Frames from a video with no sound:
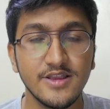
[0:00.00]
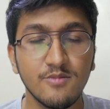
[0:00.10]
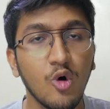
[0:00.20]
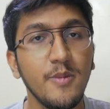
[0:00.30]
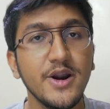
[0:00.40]

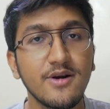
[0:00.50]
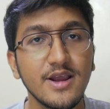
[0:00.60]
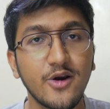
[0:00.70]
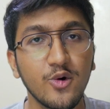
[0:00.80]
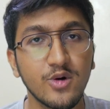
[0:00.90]
The moment you
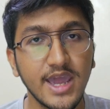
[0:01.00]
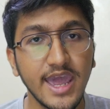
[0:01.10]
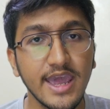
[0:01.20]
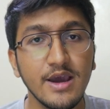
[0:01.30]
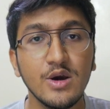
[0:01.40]
click on
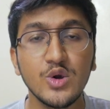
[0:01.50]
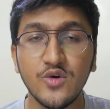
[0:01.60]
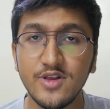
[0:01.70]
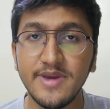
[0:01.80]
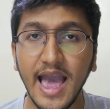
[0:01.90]
OK,
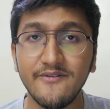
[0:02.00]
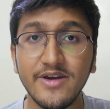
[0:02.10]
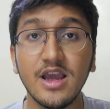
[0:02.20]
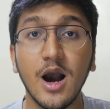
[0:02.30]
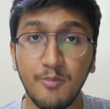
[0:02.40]
you will be
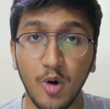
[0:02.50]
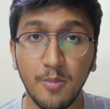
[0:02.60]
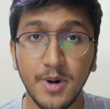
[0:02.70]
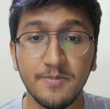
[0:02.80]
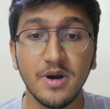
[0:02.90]
having a
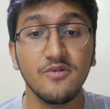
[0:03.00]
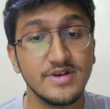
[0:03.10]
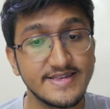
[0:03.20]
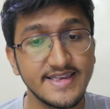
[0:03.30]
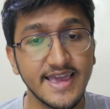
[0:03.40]
pop-up
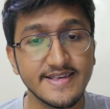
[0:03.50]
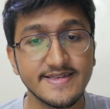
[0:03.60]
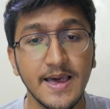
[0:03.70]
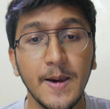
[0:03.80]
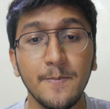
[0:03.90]
which
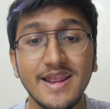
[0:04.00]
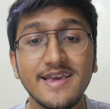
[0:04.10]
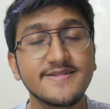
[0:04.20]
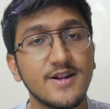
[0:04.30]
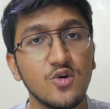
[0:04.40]
says,
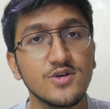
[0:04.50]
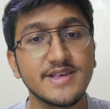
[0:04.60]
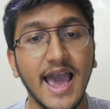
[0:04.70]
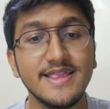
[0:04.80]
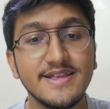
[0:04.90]
please
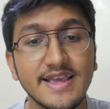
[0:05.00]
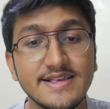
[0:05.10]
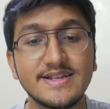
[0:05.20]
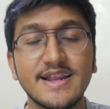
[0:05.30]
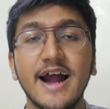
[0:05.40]
close and
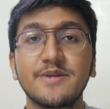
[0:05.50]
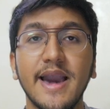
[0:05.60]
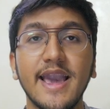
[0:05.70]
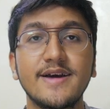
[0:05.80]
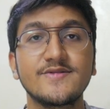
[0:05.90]
restart
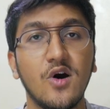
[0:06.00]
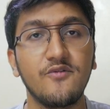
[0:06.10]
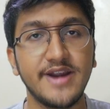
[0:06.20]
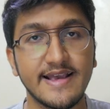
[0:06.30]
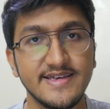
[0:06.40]

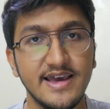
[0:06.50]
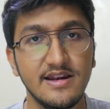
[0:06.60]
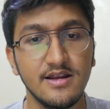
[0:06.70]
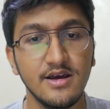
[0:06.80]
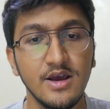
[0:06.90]
Microsoft
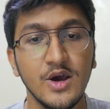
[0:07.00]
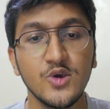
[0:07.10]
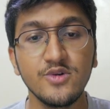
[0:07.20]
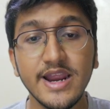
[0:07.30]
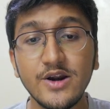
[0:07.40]
Excel.
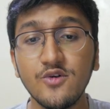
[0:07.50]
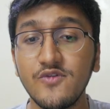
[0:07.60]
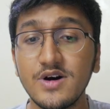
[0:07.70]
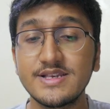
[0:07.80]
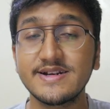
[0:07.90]
You need to
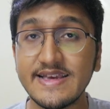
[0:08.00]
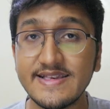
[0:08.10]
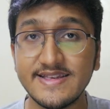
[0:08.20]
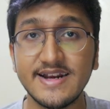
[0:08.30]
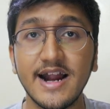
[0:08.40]
first
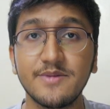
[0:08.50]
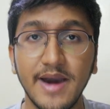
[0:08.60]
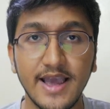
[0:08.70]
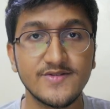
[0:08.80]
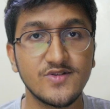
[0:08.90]
restart
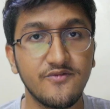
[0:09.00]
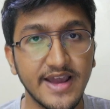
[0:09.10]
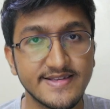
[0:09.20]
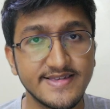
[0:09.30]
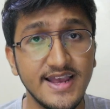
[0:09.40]
Microsoft
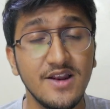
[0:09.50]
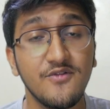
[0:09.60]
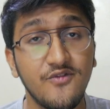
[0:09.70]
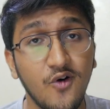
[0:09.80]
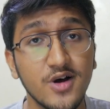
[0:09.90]
Excel
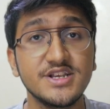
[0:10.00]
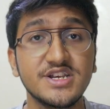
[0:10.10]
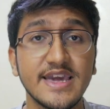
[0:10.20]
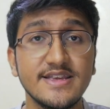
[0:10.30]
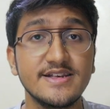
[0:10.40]
for the
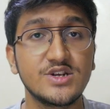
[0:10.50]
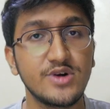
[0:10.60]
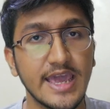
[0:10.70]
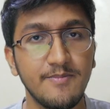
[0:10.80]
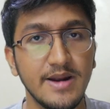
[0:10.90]
changes to
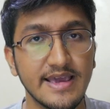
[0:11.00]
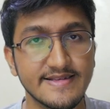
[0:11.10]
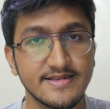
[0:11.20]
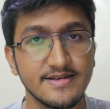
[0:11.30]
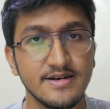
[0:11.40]
take
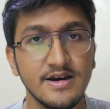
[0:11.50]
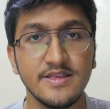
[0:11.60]
place.